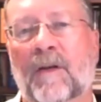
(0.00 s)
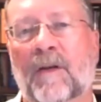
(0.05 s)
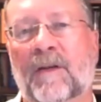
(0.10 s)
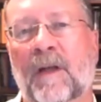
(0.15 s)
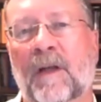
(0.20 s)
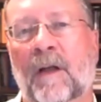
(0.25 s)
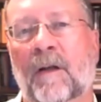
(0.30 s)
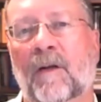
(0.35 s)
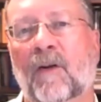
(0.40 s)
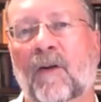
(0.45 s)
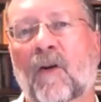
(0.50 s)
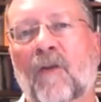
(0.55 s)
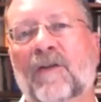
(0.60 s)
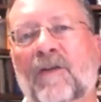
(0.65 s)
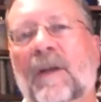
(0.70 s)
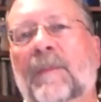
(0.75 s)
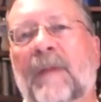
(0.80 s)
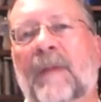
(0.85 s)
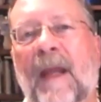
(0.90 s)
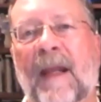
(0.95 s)
Center, it goes
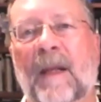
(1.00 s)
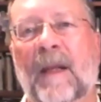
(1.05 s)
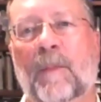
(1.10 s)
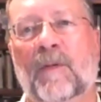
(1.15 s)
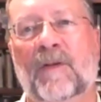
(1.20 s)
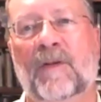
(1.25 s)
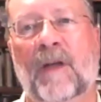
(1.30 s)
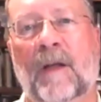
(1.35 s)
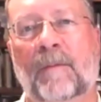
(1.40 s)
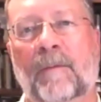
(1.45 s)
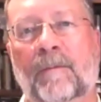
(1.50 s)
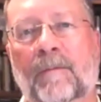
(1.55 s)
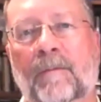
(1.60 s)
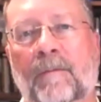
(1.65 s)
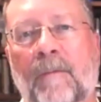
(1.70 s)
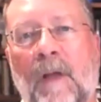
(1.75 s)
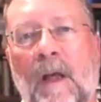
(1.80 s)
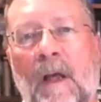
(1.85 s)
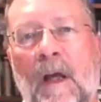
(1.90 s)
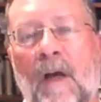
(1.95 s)
up to 80%.
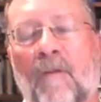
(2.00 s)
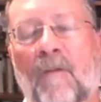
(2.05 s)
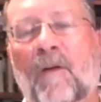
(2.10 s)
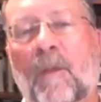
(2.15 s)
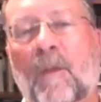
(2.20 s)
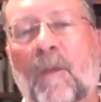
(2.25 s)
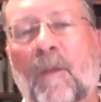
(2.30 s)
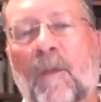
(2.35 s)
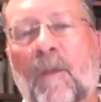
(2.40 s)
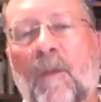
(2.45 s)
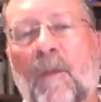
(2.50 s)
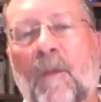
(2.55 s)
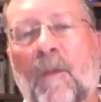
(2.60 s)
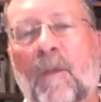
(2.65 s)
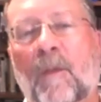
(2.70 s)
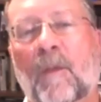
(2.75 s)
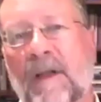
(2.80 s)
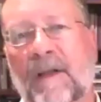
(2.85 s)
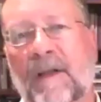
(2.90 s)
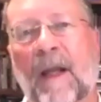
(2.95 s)
From
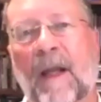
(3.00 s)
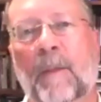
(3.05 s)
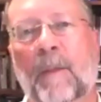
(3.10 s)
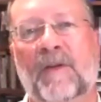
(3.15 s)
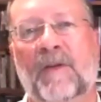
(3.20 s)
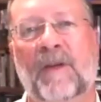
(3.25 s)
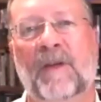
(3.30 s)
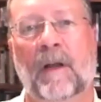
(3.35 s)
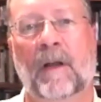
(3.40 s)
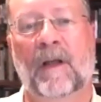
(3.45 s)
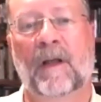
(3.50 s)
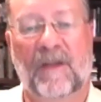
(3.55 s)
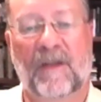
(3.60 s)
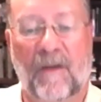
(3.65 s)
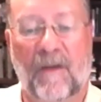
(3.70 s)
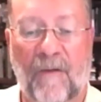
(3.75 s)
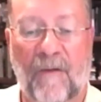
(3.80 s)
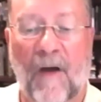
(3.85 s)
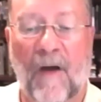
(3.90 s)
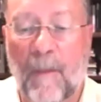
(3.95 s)
20% to 80%, because
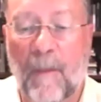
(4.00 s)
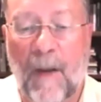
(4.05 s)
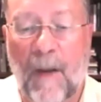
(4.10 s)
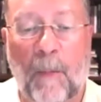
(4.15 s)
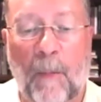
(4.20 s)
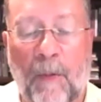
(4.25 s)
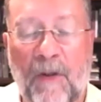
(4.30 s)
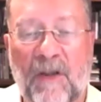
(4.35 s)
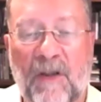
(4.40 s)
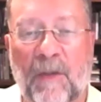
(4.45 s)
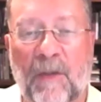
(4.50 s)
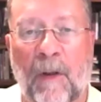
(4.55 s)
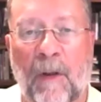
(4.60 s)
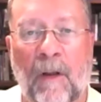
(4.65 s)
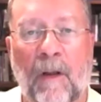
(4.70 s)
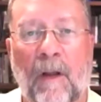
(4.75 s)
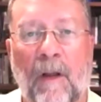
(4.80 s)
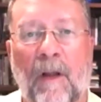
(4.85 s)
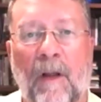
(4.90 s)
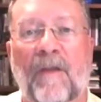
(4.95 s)
the fundamental
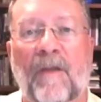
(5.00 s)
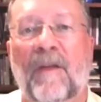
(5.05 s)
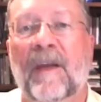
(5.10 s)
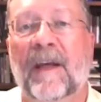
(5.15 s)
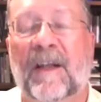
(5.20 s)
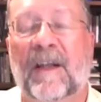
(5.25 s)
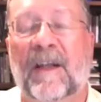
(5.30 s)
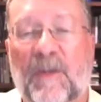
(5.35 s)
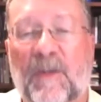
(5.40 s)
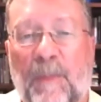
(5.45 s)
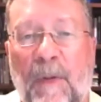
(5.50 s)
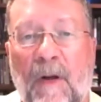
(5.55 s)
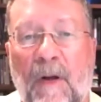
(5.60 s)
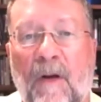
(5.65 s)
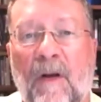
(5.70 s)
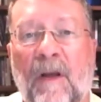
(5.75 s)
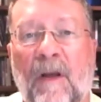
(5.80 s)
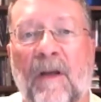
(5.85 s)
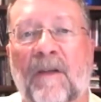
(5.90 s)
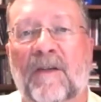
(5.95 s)
principle, the
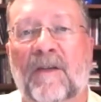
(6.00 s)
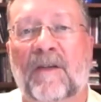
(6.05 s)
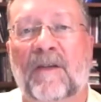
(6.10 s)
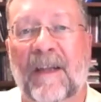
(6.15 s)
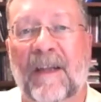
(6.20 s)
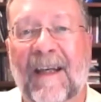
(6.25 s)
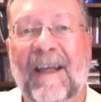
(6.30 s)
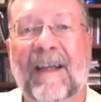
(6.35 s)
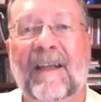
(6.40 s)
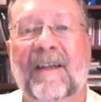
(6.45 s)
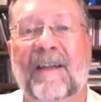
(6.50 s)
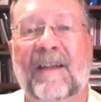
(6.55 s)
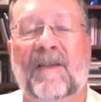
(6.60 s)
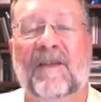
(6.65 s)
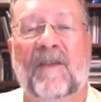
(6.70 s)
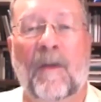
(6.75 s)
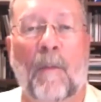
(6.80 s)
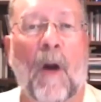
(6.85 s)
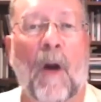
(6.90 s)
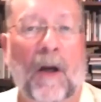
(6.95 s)
experience is
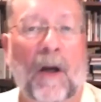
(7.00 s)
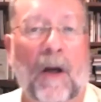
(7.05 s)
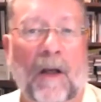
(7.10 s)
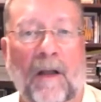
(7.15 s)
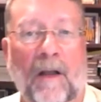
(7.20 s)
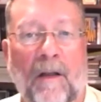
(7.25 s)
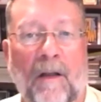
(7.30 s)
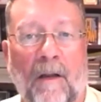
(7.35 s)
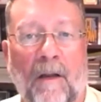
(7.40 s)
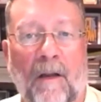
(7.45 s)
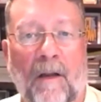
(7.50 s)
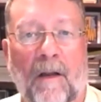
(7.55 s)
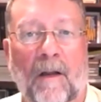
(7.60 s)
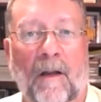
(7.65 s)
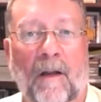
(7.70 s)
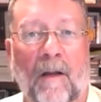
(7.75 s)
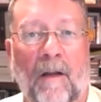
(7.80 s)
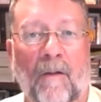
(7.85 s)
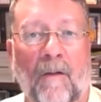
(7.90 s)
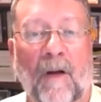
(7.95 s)
the marketing.
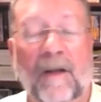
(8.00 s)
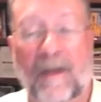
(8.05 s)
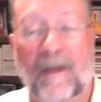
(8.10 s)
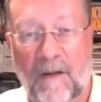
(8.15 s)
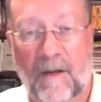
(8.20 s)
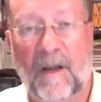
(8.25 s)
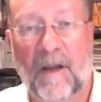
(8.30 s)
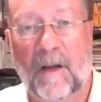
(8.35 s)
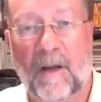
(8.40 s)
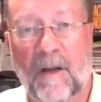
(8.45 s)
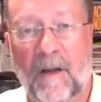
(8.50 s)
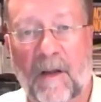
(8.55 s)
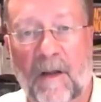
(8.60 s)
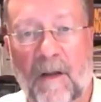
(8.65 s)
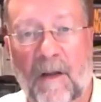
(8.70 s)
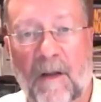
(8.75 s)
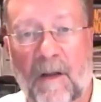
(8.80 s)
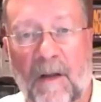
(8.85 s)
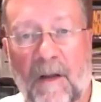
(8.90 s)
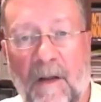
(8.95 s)
Right? The
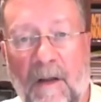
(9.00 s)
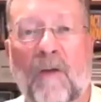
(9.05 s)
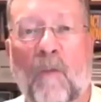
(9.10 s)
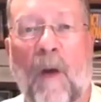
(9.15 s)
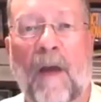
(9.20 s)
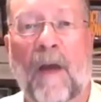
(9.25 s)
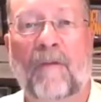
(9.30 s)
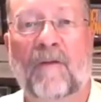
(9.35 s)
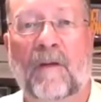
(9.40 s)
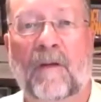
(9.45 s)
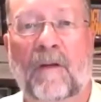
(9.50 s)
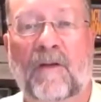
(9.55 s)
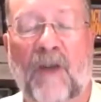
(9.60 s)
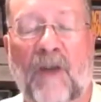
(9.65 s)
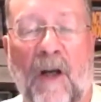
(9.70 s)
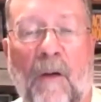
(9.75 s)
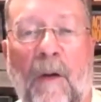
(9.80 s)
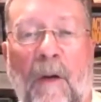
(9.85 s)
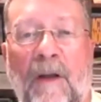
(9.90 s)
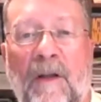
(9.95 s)
primary way of
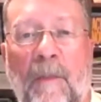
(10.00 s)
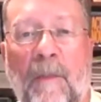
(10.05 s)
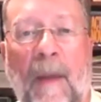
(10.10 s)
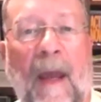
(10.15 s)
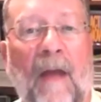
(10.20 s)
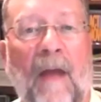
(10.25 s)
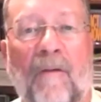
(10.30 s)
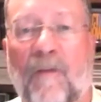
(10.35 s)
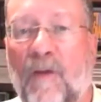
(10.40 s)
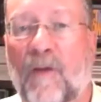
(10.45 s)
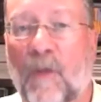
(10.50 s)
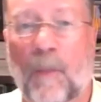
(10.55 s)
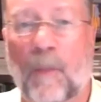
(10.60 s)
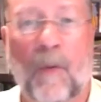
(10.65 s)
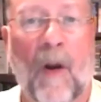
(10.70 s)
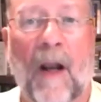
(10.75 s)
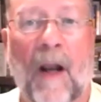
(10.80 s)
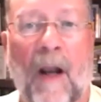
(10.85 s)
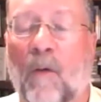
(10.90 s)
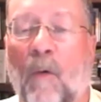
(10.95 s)
generating demand for your
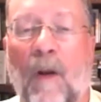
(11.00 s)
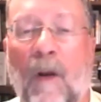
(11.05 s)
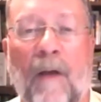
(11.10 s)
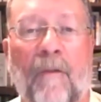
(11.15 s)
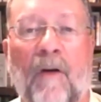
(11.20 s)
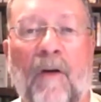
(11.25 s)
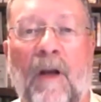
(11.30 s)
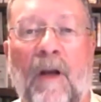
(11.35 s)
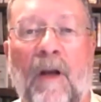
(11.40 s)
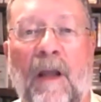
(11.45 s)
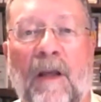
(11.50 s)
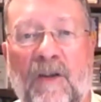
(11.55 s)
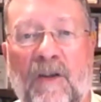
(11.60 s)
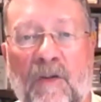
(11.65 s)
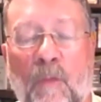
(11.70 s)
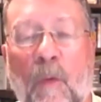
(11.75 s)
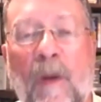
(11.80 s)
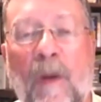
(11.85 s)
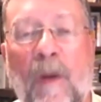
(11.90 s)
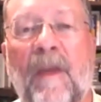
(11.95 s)
product, whatever it
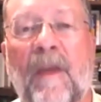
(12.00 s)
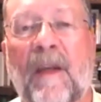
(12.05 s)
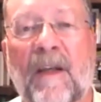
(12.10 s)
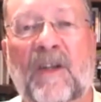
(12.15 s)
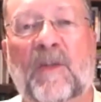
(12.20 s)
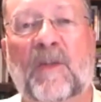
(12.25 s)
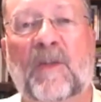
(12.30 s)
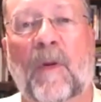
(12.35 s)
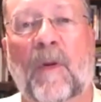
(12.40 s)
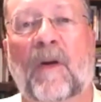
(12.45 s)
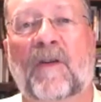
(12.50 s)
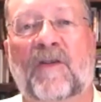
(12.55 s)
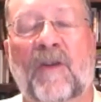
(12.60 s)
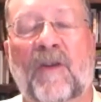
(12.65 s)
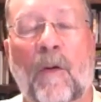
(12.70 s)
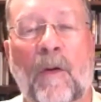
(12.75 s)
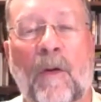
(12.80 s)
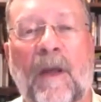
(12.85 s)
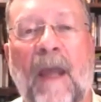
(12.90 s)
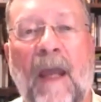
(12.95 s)
is with an experience
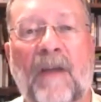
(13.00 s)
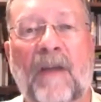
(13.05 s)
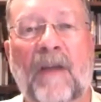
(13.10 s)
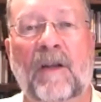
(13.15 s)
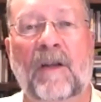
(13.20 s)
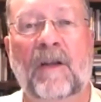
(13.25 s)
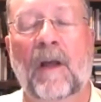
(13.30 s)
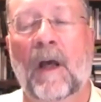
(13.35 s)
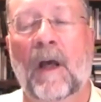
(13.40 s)
so engaging